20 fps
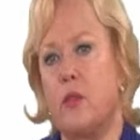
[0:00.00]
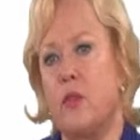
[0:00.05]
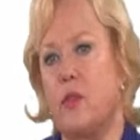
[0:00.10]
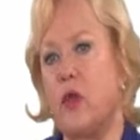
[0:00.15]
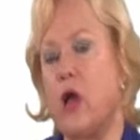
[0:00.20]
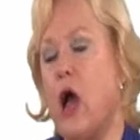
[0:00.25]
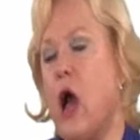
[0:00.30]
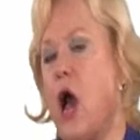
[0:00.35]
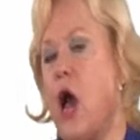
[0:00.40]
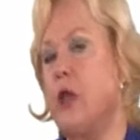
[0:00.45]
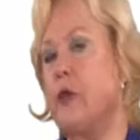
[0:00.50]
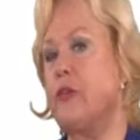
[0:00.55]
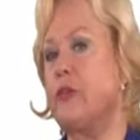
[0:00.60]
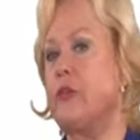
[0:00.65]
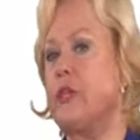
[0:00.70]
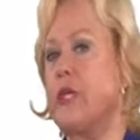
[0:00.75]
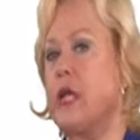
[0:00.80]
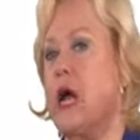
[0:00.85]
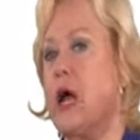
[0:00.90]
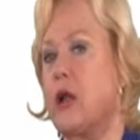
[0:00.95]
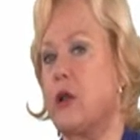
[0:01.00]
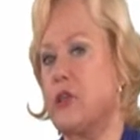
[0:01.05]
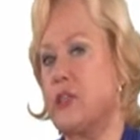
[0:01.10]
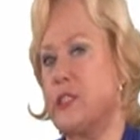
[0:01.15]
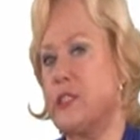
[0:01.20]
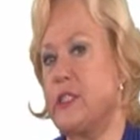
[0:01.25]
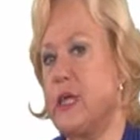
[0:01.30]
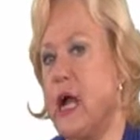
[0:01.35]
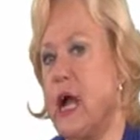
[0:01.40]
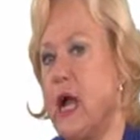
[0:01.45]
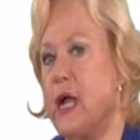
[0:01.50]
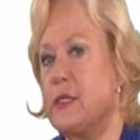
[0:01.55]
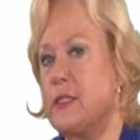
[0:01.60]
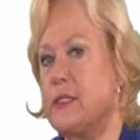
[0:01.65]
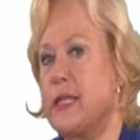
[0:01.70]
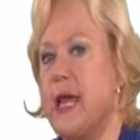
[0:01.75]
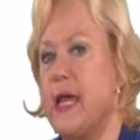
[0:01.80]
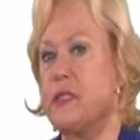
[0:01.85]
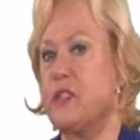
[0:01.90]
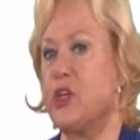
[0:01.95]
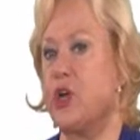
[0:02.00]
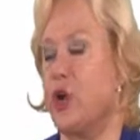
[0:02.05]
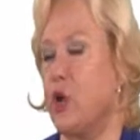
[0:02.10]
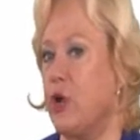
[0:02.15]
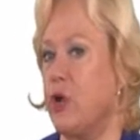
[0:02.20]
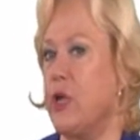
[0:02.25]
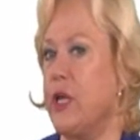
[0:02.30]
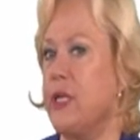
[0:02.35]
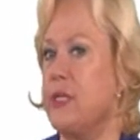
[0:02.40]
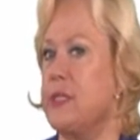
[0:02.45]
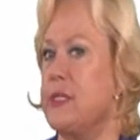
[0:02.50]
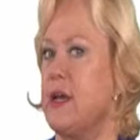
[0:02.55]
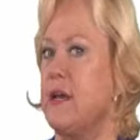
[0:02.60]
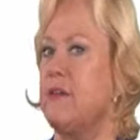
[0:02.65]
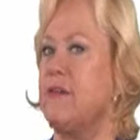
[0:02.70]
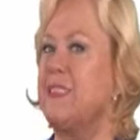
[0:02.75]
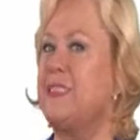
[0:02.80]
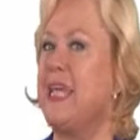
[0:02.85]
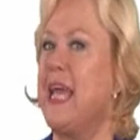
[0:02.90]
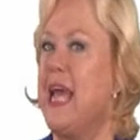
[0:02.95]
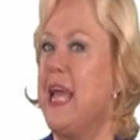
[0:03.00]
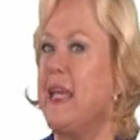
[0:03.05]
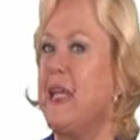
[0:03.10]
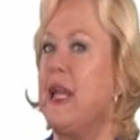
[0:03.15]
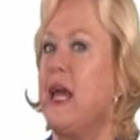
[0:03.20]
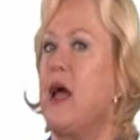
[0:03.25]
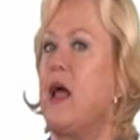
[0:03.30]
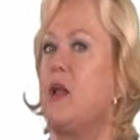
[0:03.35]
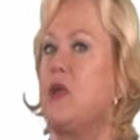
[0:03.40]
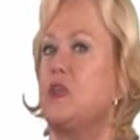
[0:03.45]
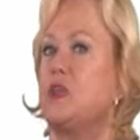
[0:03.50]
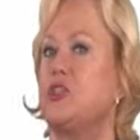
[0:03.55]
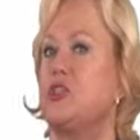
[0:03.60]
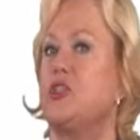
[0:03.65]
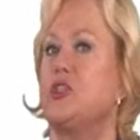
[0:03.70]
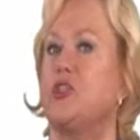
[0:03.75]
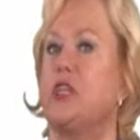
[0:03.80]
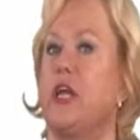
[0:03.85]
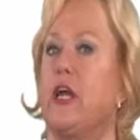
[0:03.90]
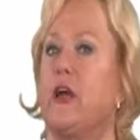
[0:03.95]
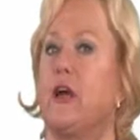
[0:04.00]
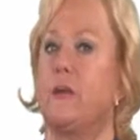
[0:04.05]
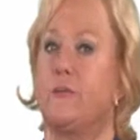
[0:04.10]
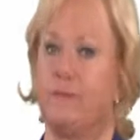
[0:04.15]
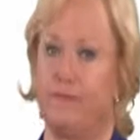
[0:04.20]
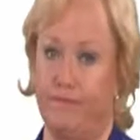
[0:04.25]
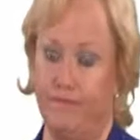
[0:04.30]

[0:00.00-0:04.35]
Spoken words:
The $100 stocks has earnings of $10 a share.